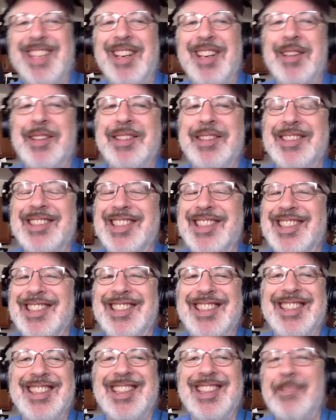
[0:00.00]
No, it,
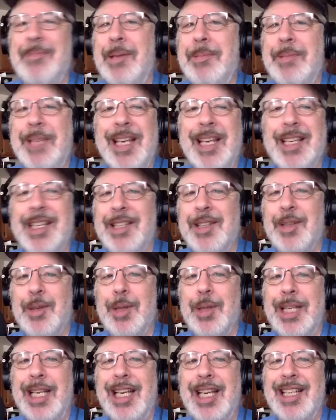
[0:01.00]
eh, it, I'm, taking
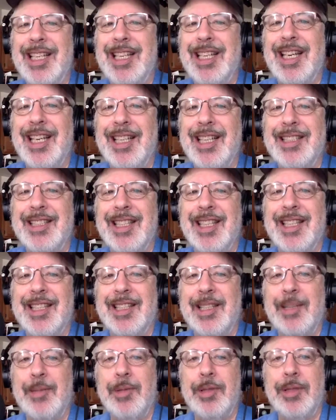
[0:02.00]
it totally out of
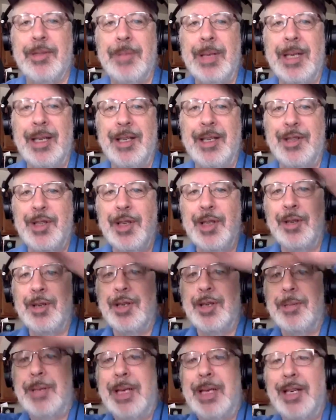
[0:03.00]
context. It was about a
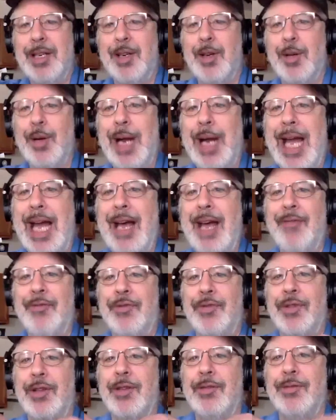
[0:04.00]
joke about a
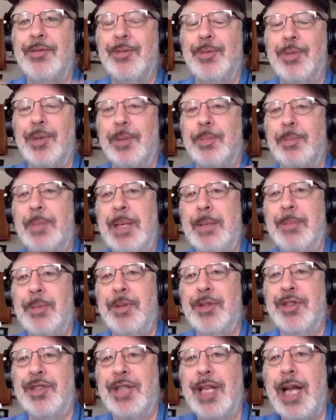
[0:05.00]
graph of what
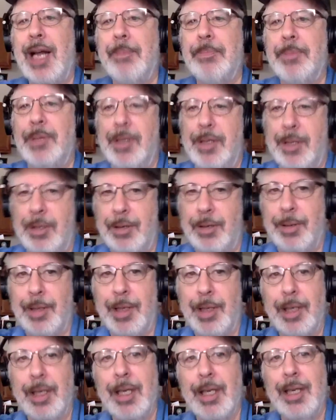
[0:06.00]
people stopped
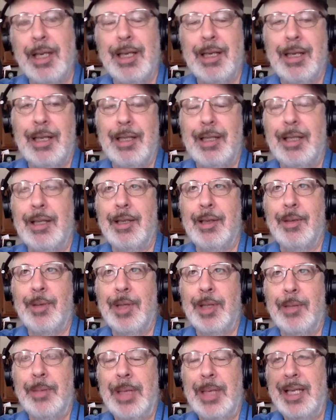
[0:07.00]
doing,
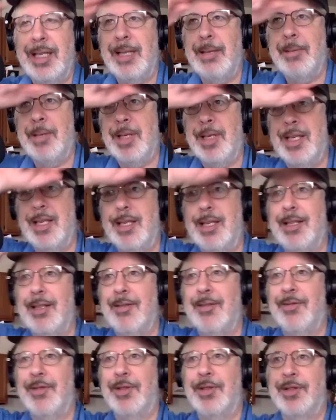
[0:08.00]
you know, when the pandemic
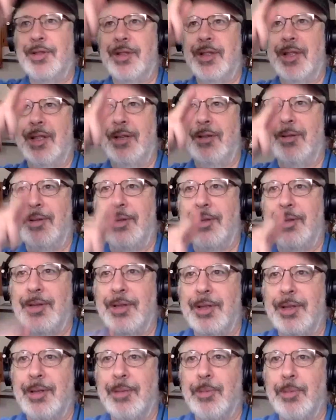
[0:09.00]
hit, and the first thing
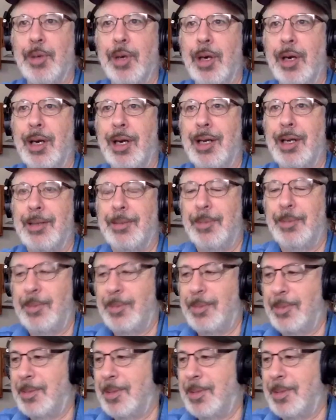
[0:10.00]
was bra.